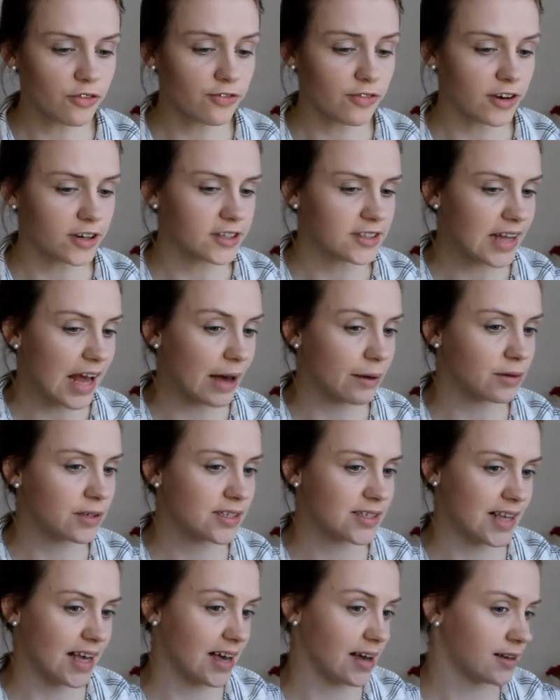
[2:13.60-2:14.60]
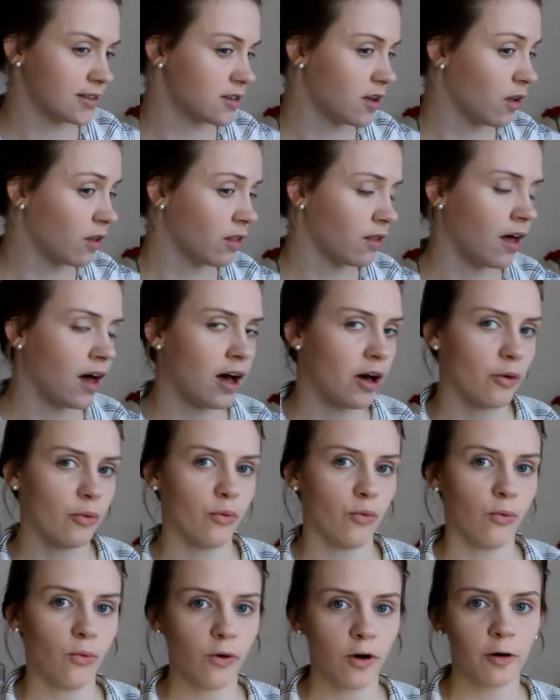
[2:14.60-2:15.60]
first, I will say it's a lot
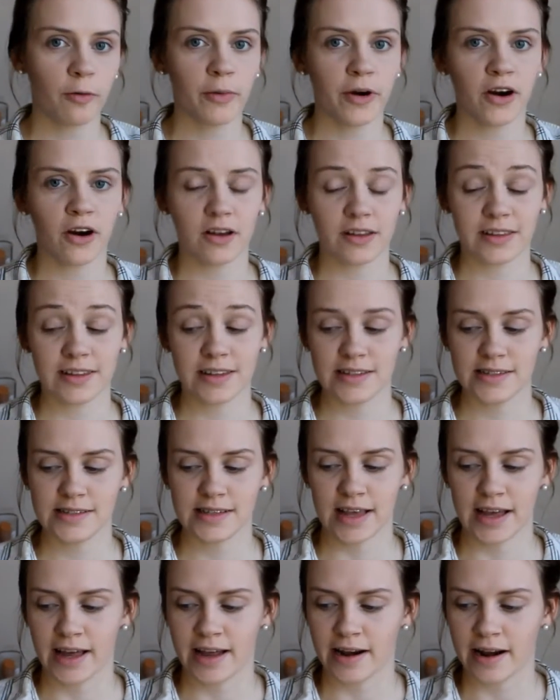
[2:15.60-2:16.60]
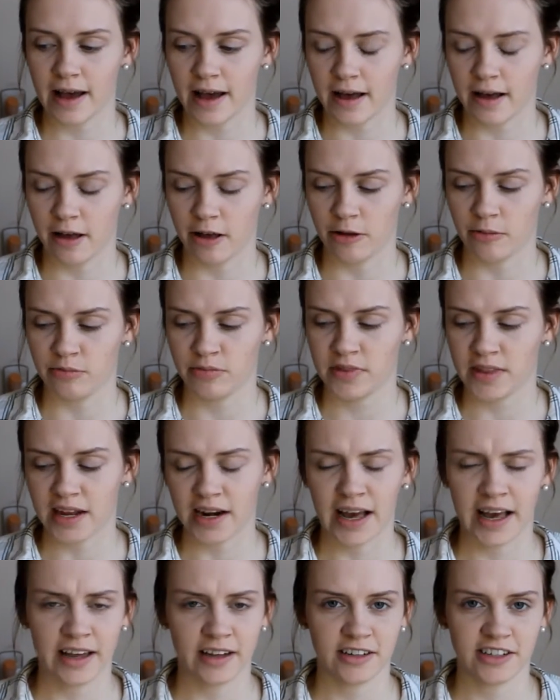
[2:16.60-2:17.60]
warmer on the skin than
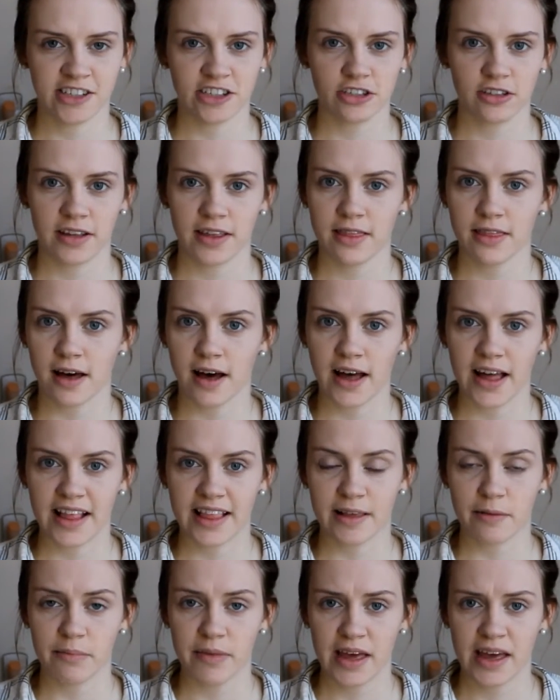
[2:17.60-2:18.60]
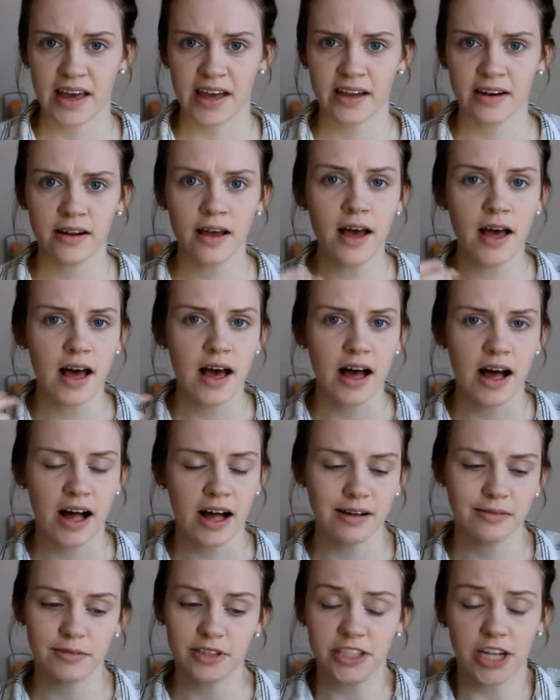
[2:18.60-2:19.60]
I initially thought in the pan,
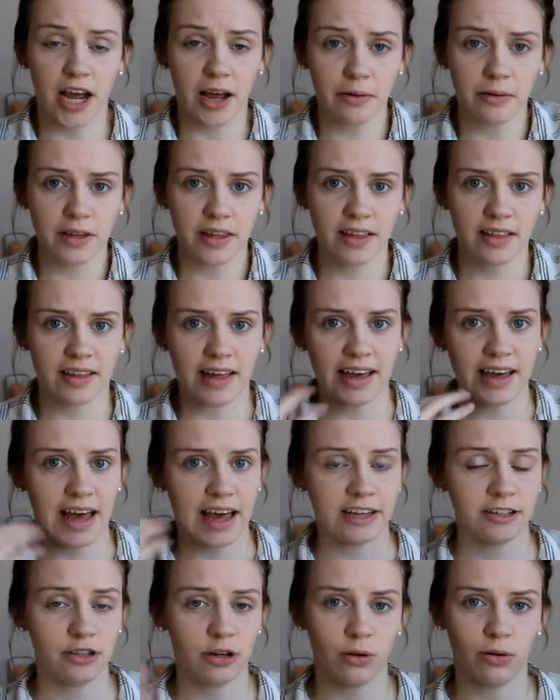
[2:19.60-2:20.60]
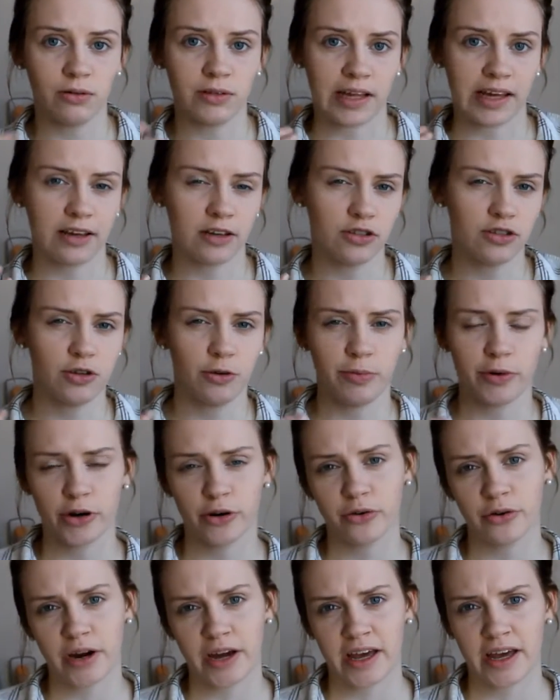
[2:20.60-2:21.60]
which I really like. I don't like a super
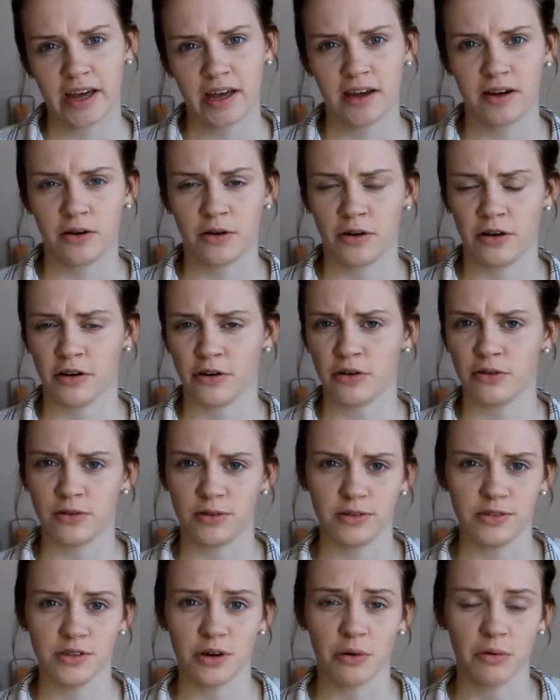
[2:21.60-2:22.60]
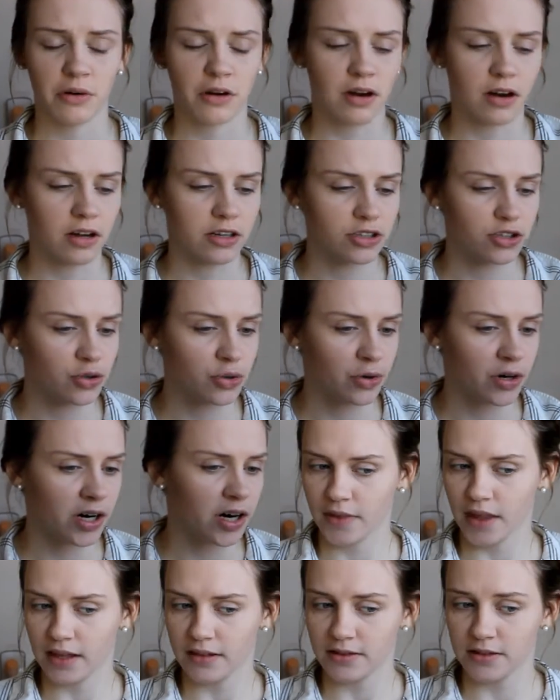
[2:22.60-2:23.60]
gray or cool tone
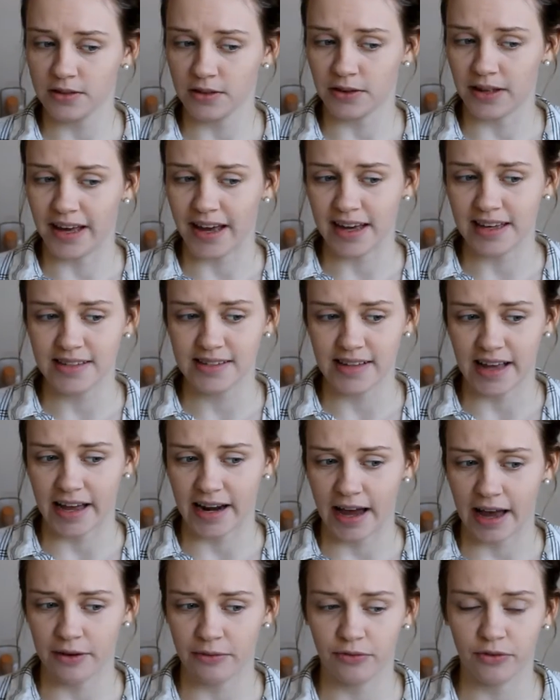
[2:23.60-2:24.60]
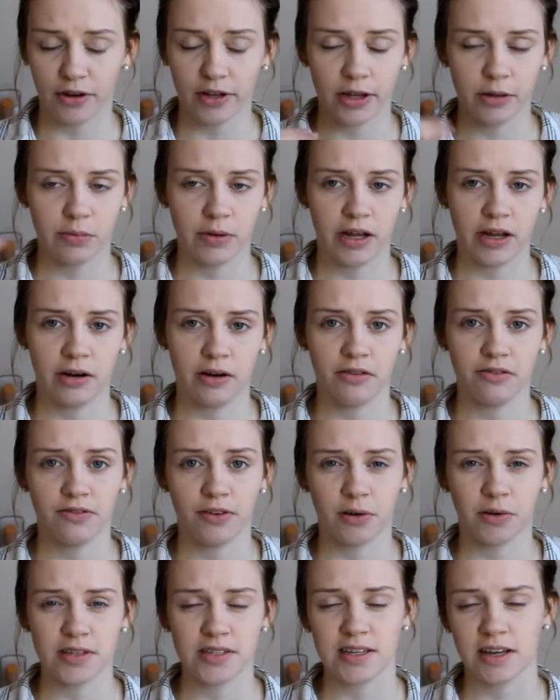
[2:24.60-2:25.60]
contour. So like I said, I've really been
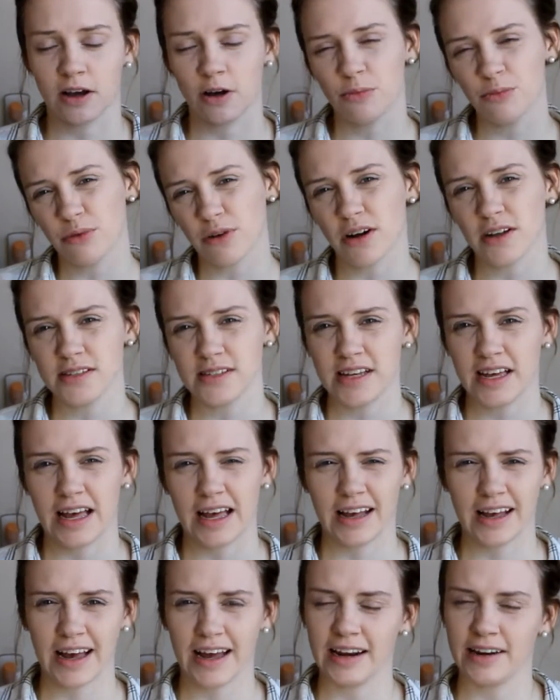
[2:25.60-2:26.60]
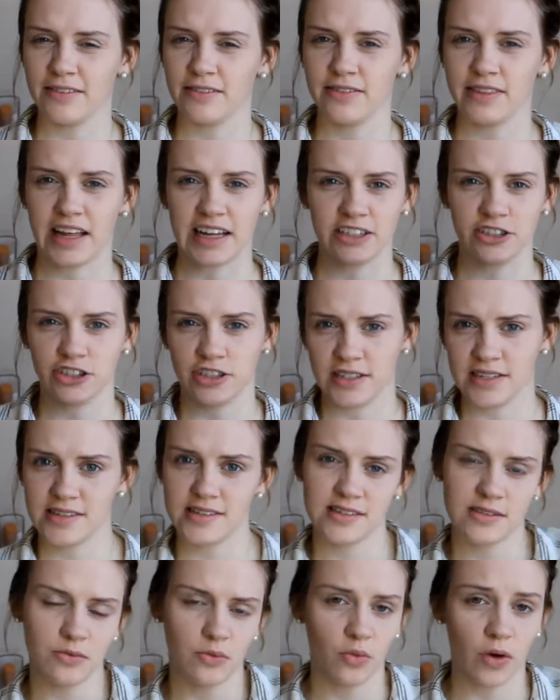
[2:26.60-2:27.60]
focusing on bronzing, and kind of that's
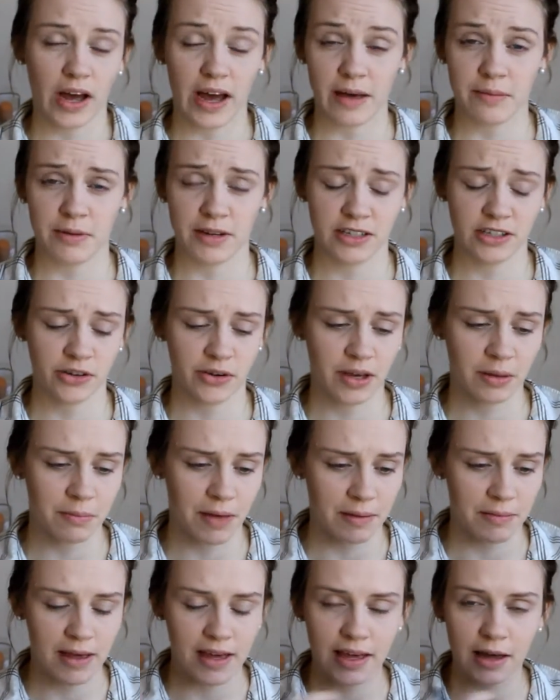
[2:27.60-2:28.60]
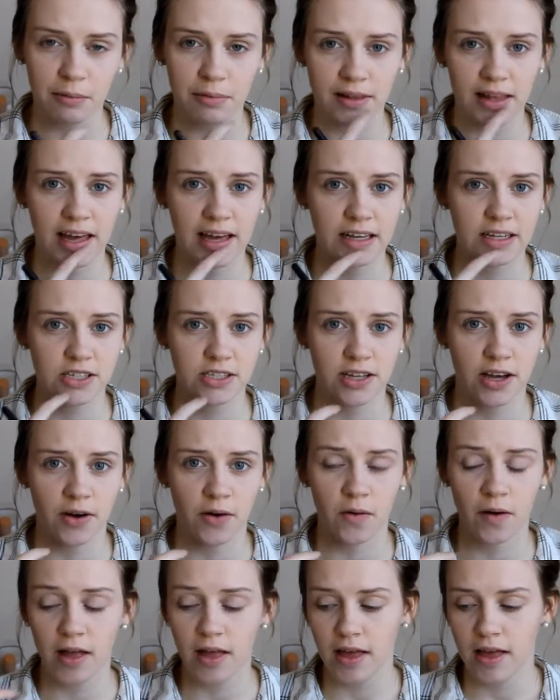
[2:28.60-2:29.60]
just what I've been doing my makeup like.
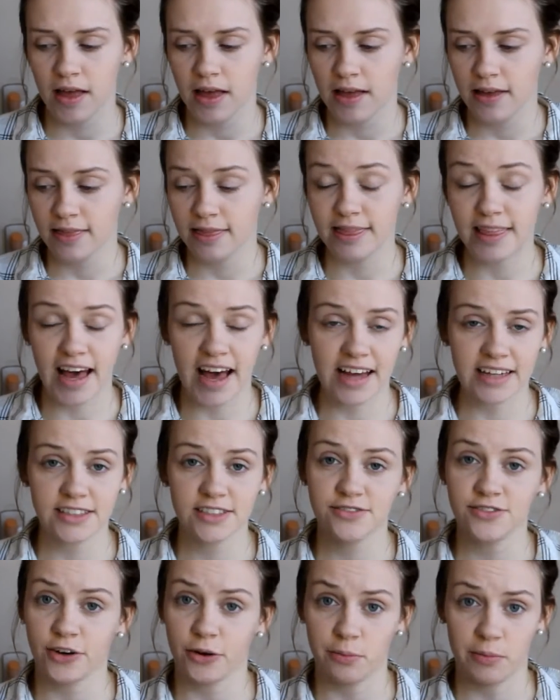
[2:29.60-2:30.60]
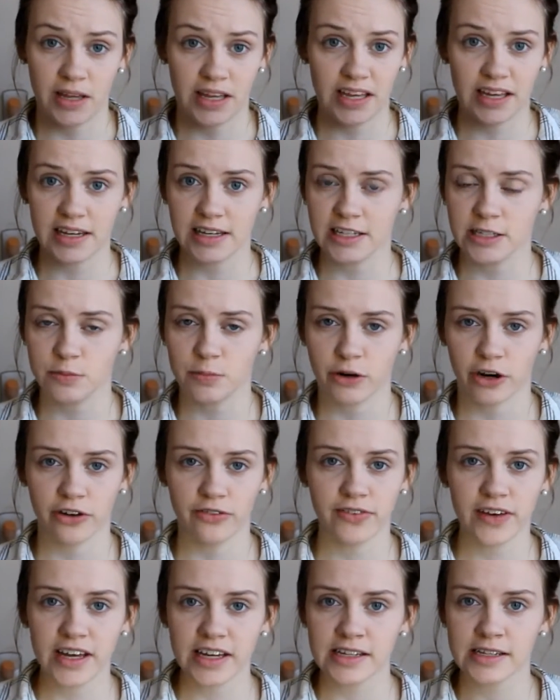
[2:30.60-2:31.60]
So that for me is
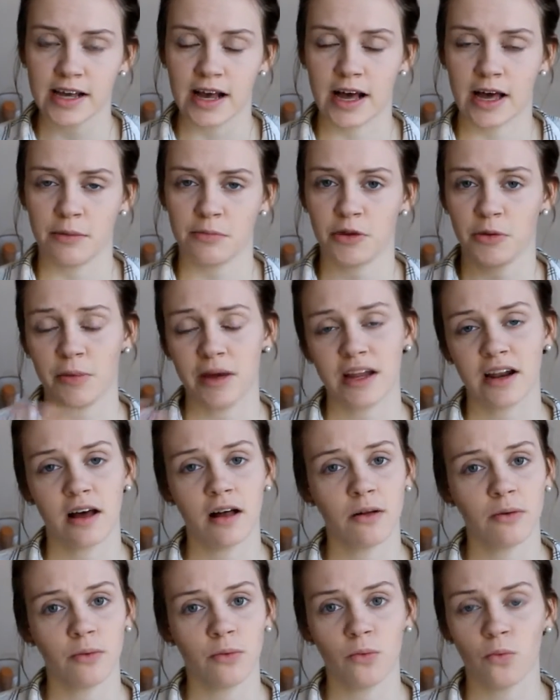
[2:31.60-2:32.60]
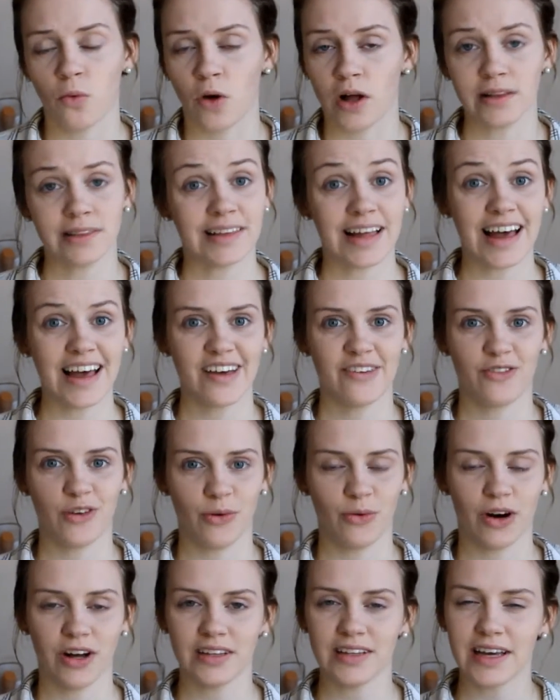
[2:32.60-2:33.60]
perfect. You may not want that if
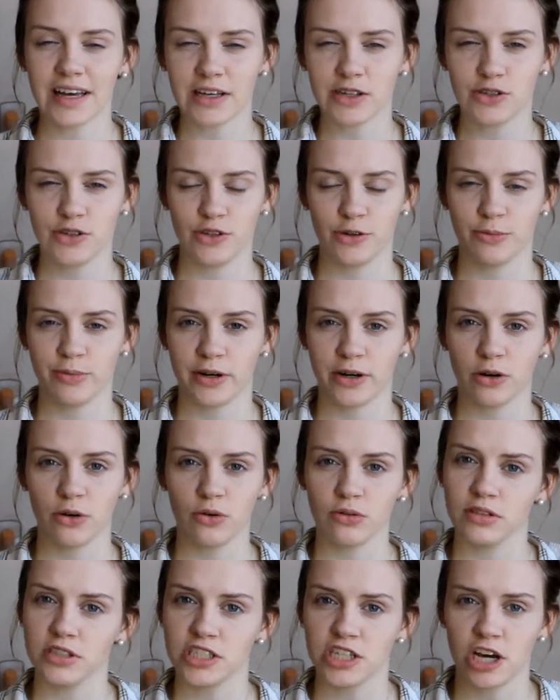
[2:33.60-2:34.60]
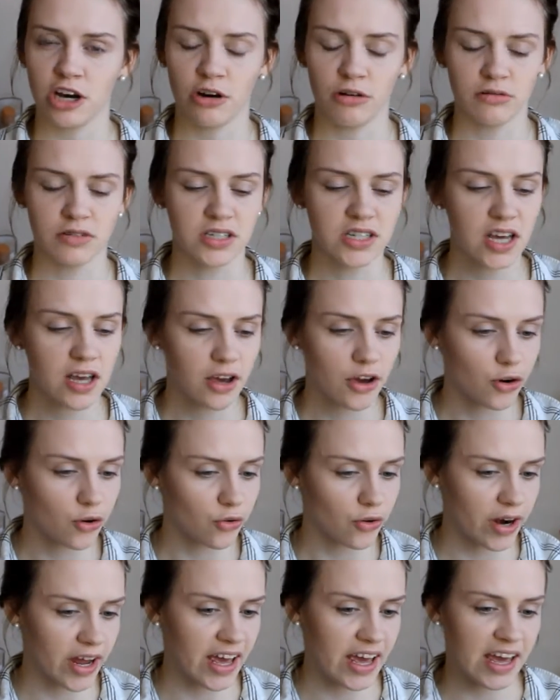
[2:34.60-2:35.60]
you want a super cool toned
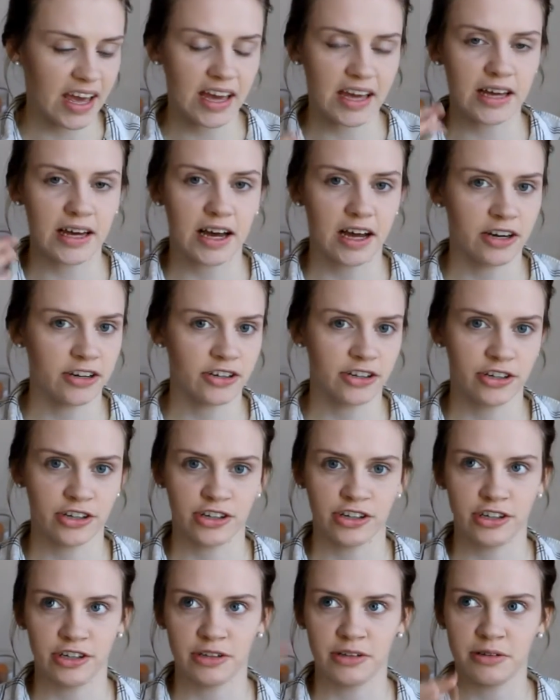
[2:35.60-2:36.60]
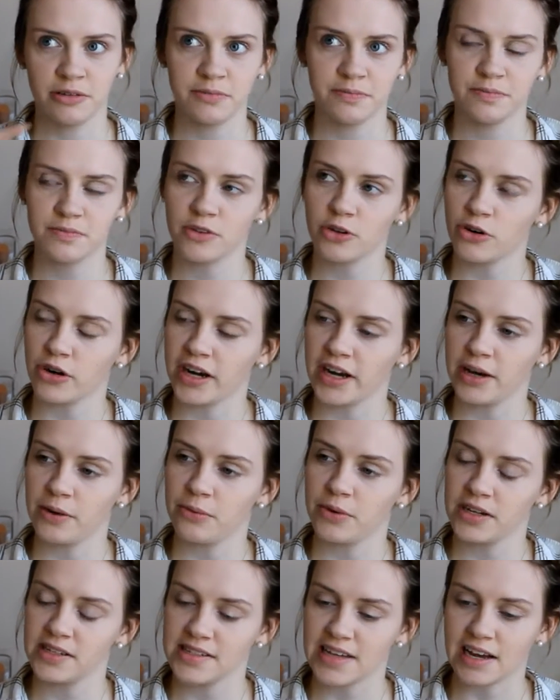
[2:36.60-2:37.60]
gray
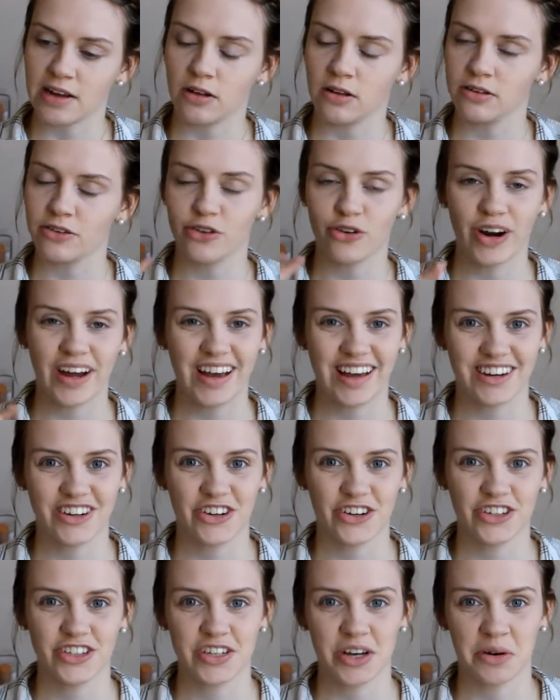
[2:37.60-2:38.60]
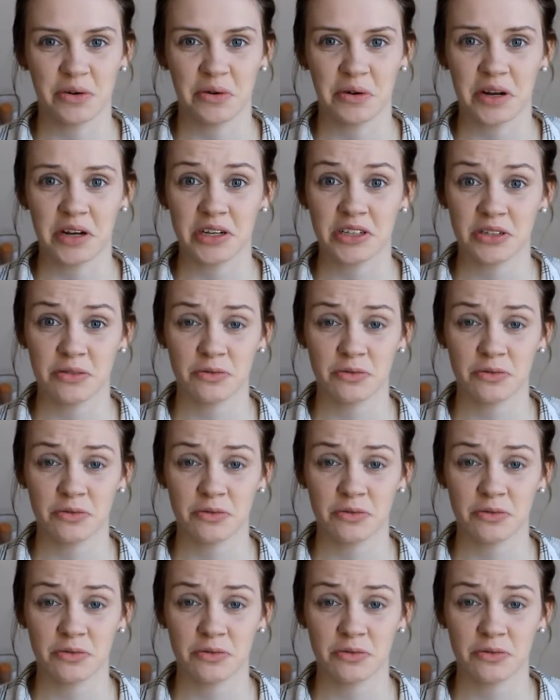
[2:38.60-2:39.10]
what is that called? Gray undertone